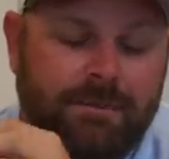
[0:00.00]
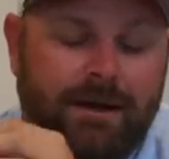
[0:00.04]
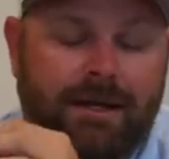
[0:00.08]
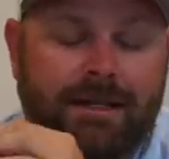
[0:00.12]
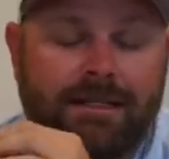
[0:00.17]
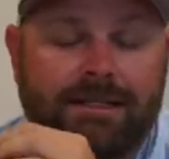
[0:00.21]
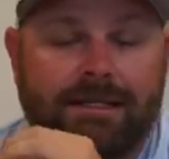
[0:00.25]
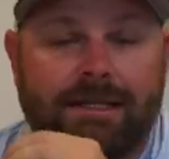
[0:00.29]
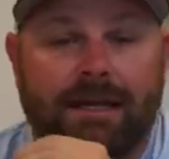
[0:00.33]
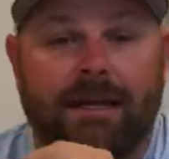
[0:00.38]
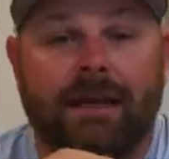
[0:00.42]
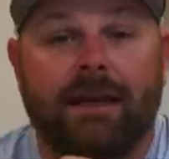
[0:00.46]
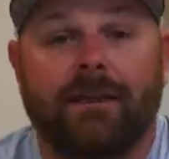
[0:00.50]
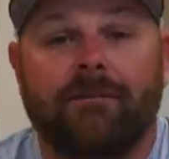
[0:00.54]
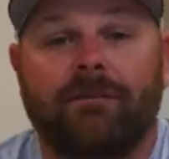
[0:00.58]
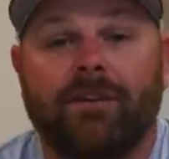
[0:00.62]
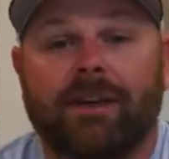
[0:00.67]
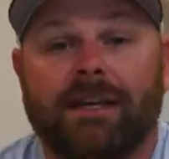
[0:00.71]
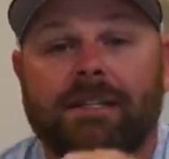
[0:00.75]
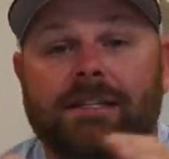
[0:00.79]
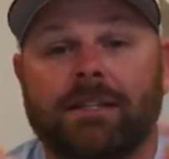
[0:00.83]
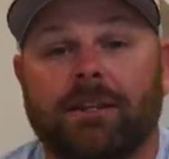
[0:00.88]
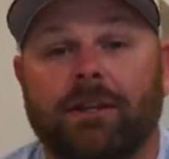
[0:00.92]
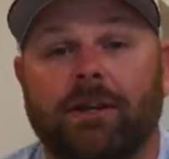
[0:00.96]
But uh, if
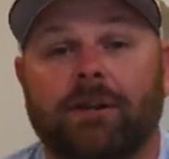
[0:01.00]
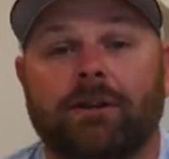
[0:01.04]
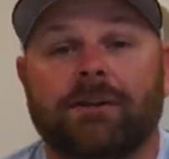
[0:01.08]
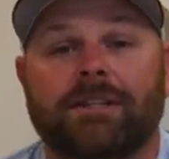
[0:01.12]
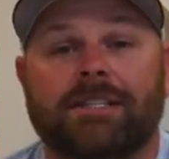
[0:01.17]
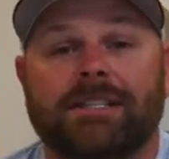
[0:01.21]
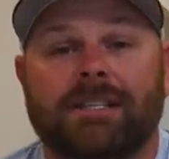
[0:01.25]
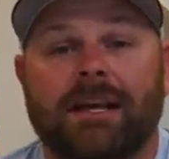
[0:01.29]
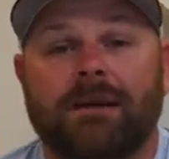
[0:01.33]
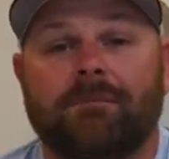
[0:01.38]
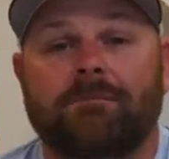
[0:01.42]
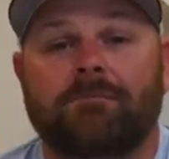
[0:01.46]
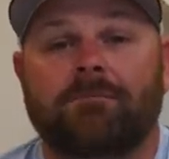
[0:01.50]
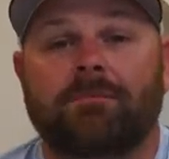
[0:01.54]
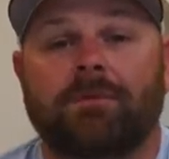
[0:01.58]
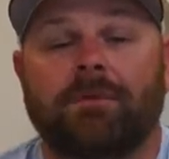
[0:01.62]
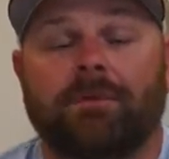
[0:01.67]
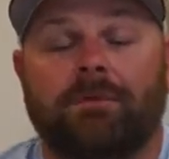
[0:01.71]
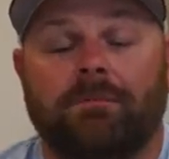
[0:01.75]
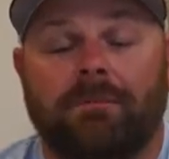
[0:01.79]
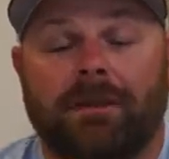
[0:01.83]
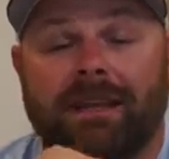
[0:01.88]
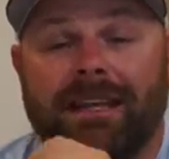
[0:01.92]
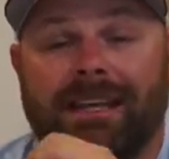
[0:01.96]
you guys learned something,
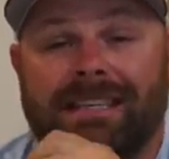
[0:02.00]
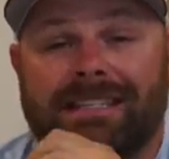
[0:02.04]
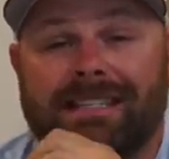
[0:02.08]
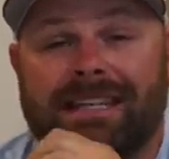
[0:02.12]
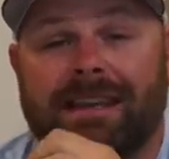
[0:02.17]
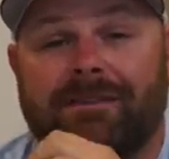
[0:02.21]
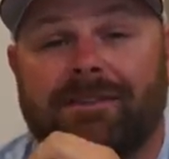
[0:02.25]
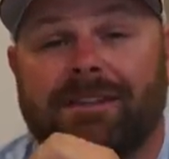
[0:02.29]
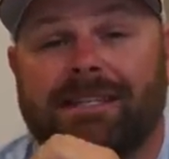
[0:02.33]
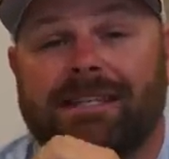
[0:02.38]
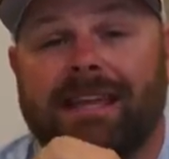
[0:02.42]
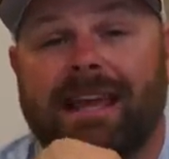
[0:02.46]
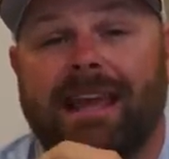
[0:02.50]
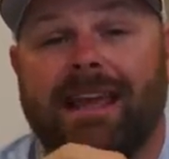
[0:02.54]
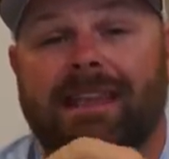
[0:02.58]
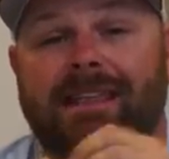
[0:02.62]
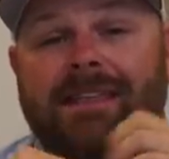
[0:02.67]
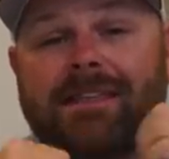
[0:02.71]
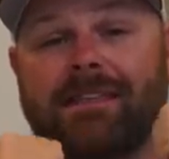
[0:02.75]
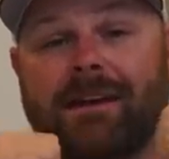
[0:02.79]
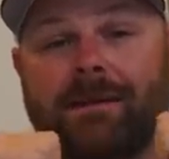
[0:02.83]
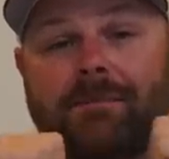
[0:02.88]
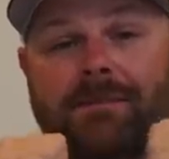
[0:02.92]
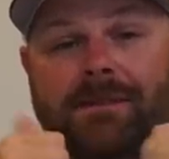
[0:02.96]
please give us a
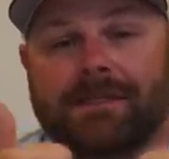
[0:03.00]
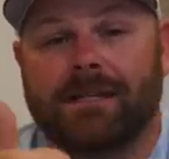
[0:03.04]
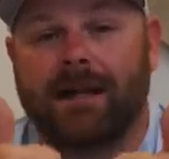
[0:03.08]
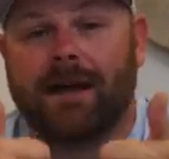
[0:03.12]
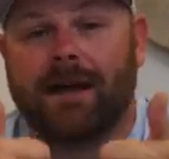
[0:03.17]
thumbs